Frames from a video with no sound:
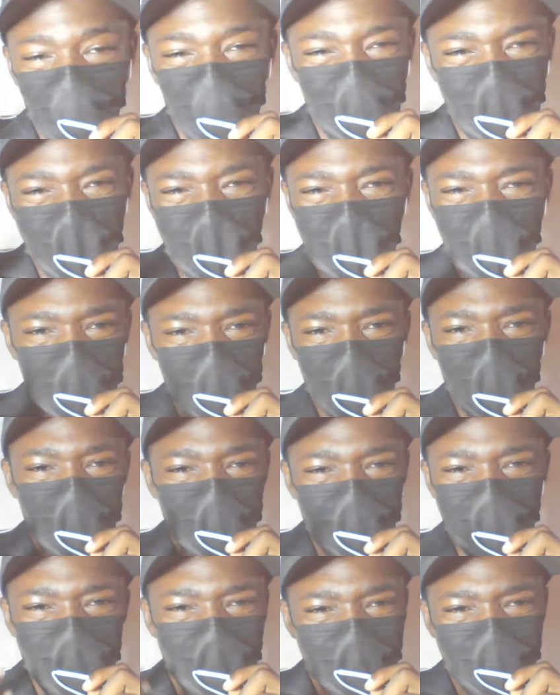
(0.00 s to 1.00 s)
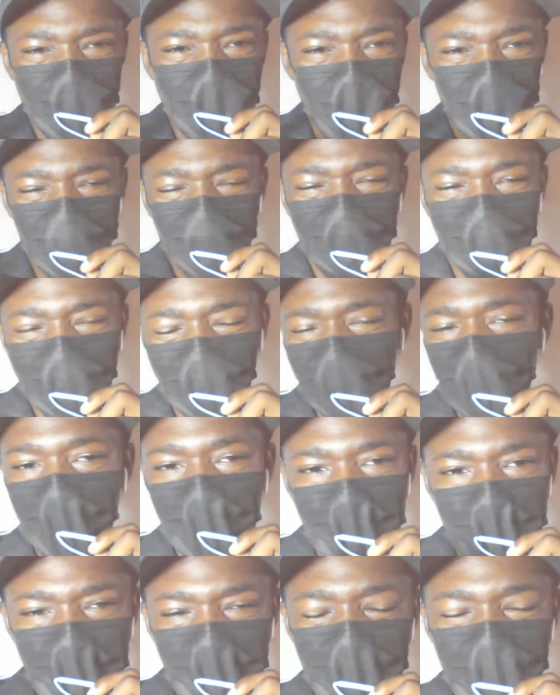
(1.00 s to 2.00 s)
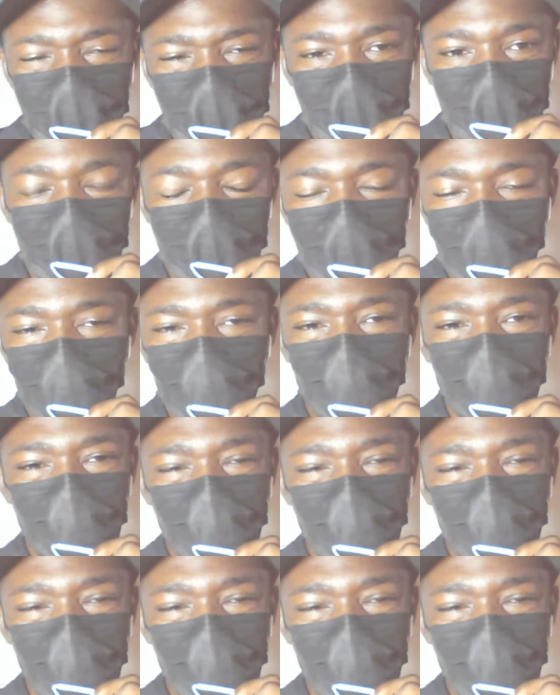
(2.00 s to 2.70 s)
Ghana for the here no ye ye change school